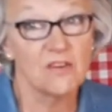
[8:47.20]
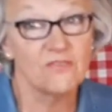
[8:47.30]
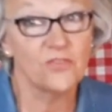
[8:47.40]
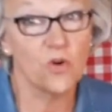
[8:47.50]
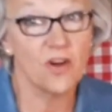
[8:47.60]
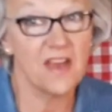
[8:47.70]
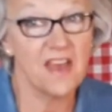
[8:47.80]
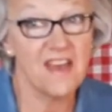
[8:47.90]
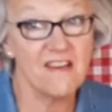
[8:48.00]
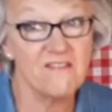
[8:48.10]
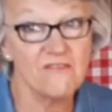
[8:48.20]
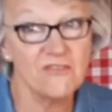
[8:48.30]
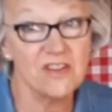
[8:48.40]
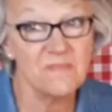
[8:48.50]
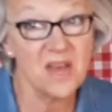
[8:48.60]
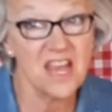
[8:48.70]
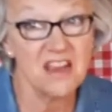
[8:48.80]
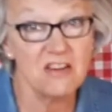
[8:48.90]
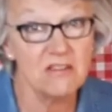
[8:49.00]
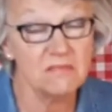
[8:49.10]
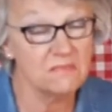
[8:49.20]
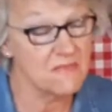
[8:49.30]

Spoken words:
For every bear